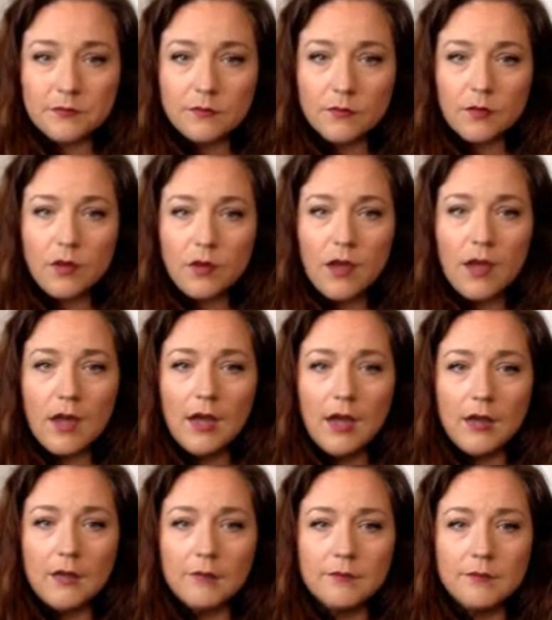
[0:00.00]

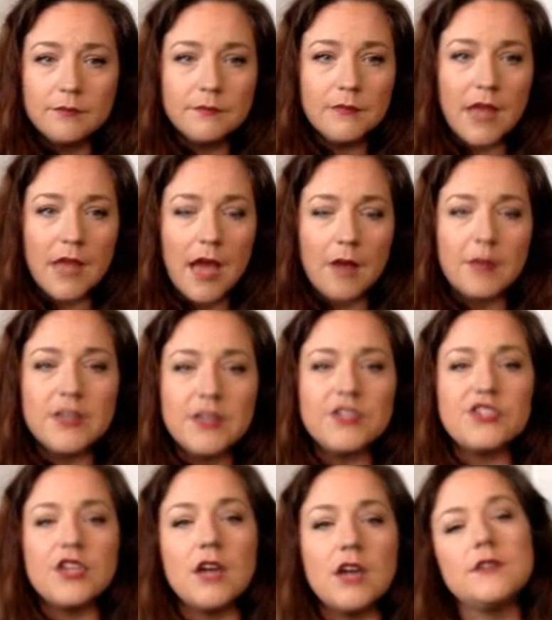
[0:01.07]
how much stock
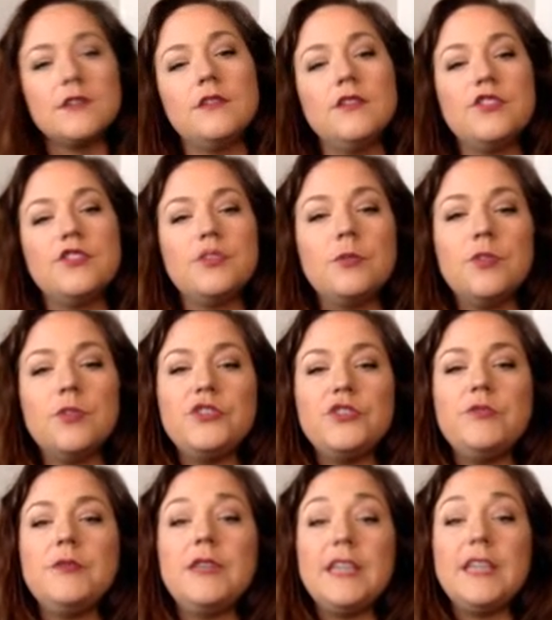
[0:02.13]
solution would you
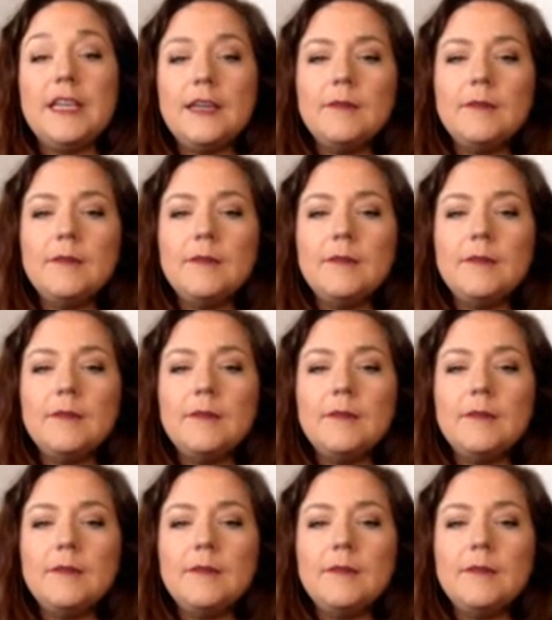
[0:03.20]
need